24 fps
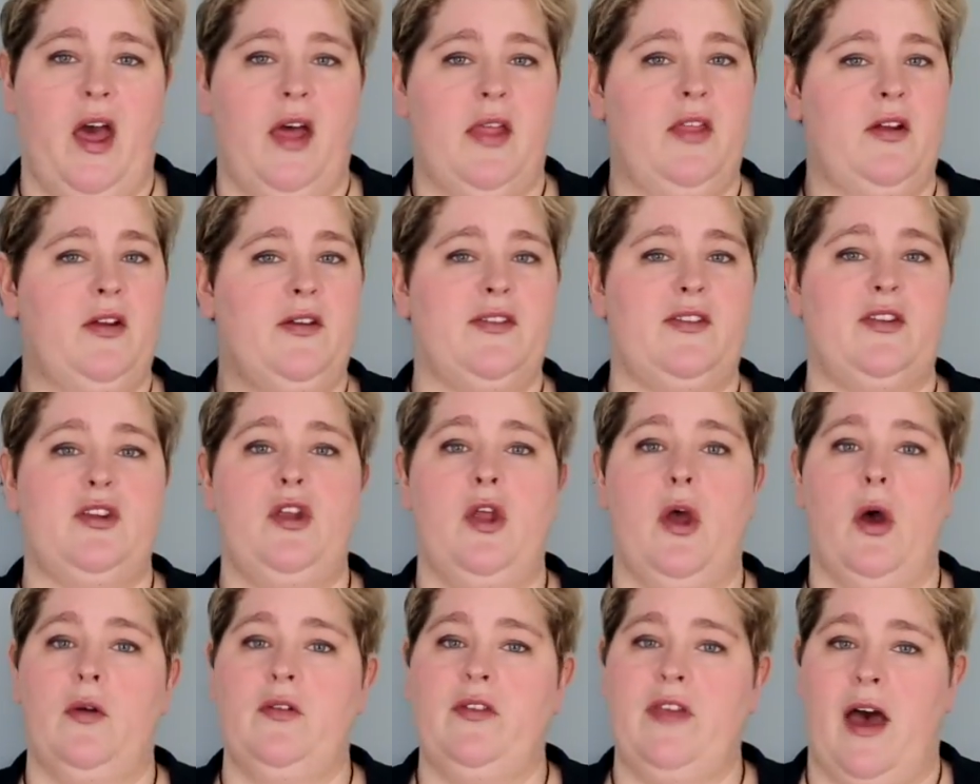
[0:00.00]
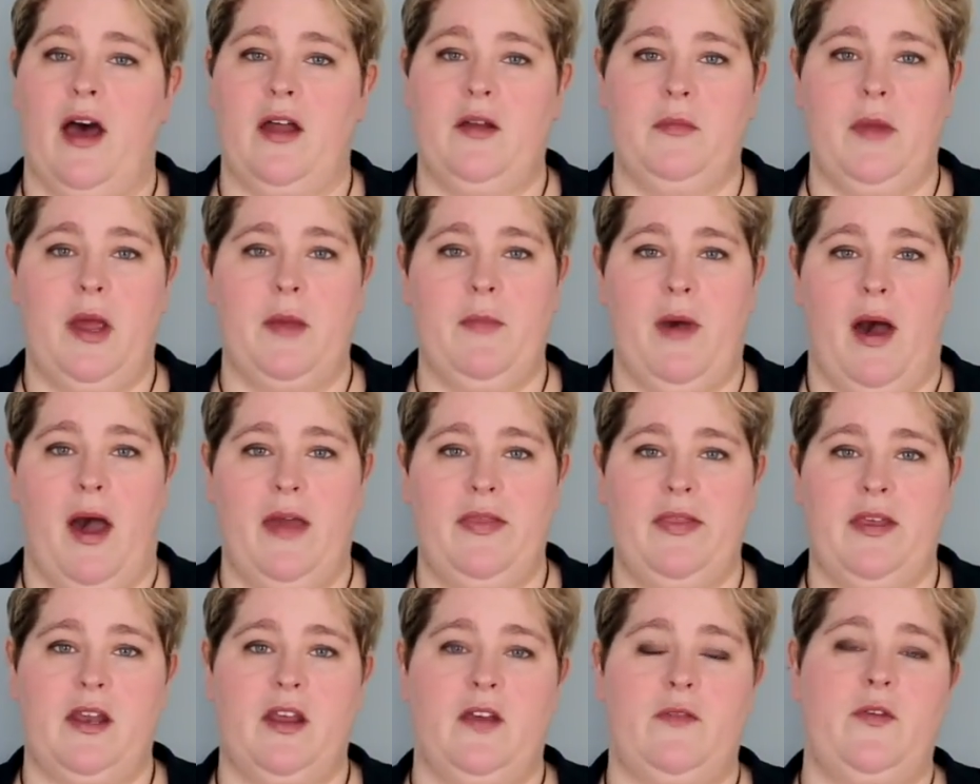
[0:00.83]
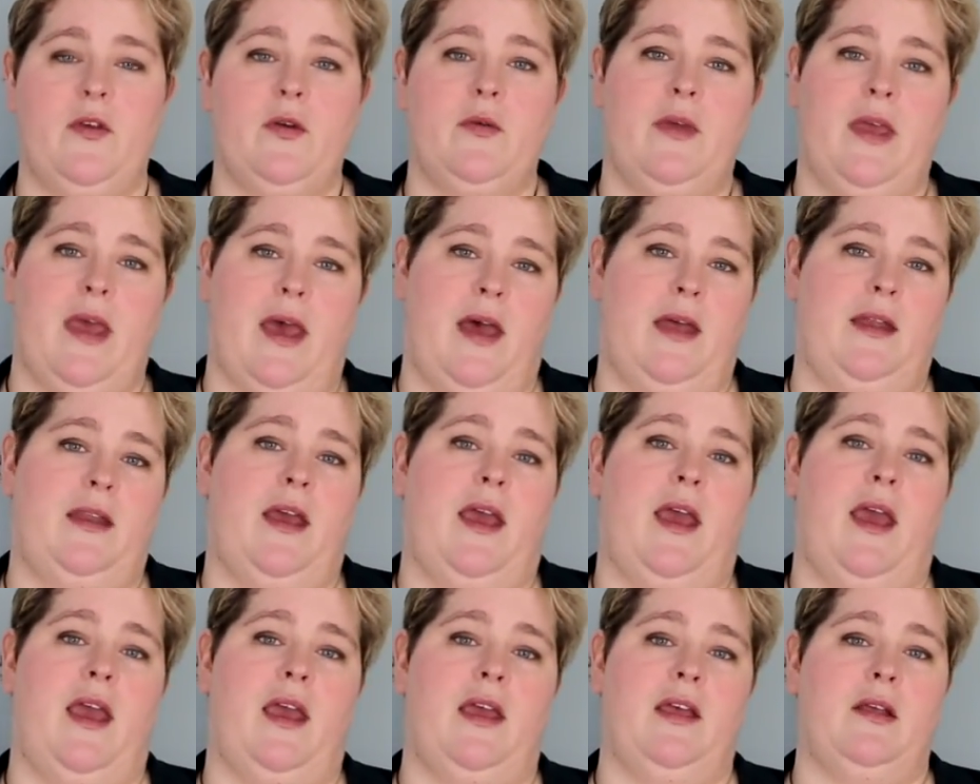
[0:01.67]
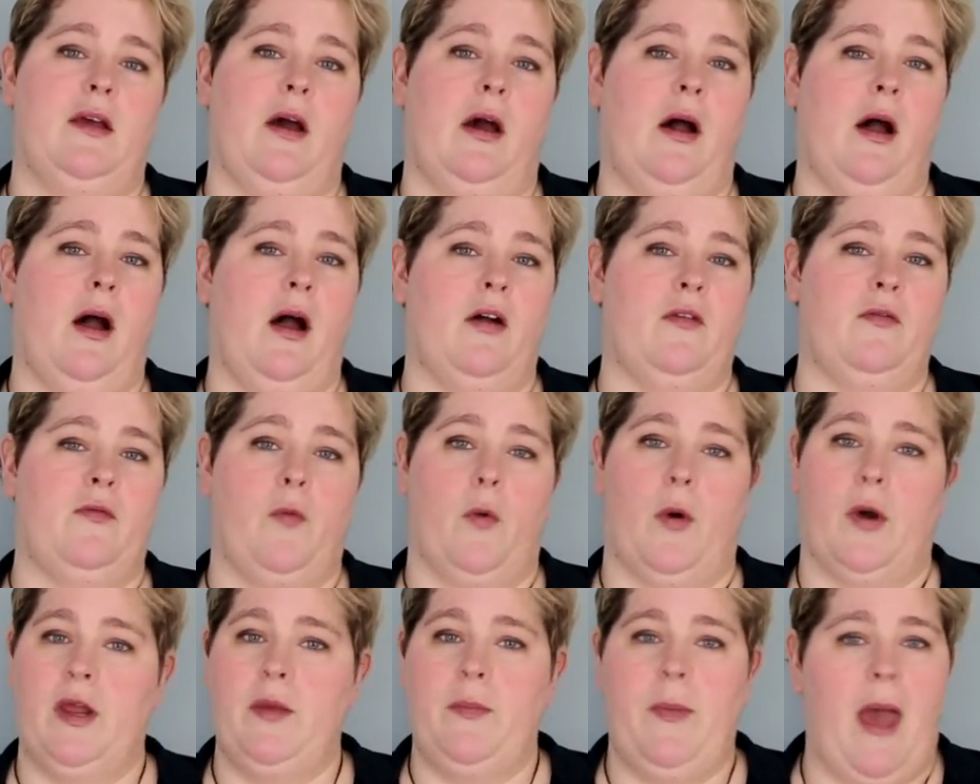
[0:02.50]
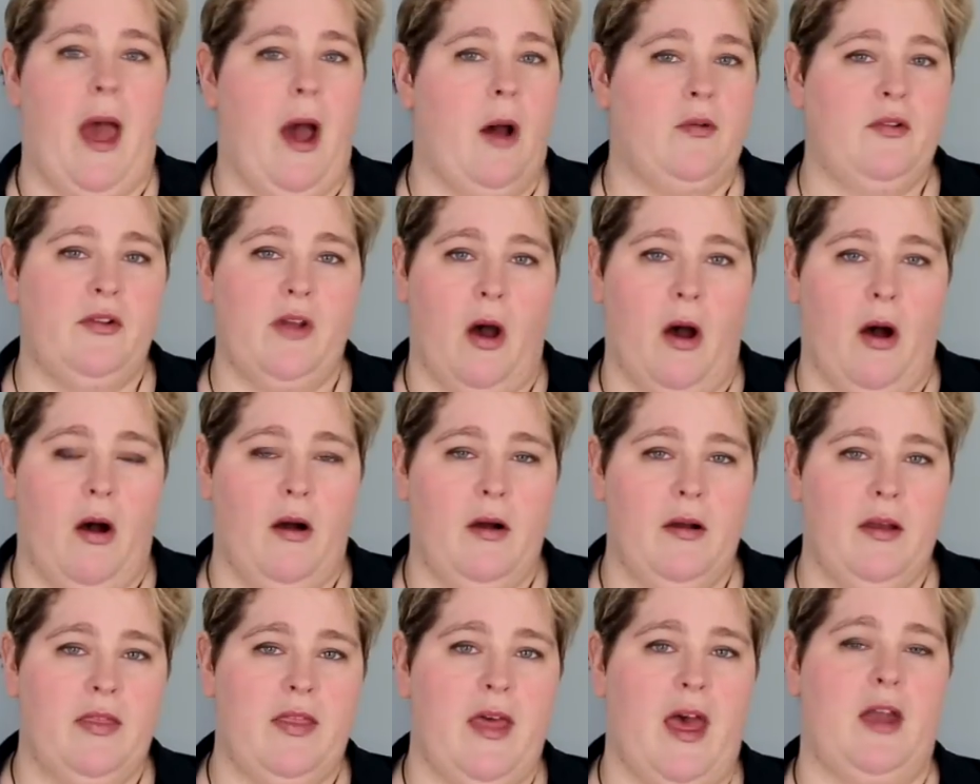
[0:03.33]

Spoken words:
there's no doubt in my mind that if you get a 40-pound dog,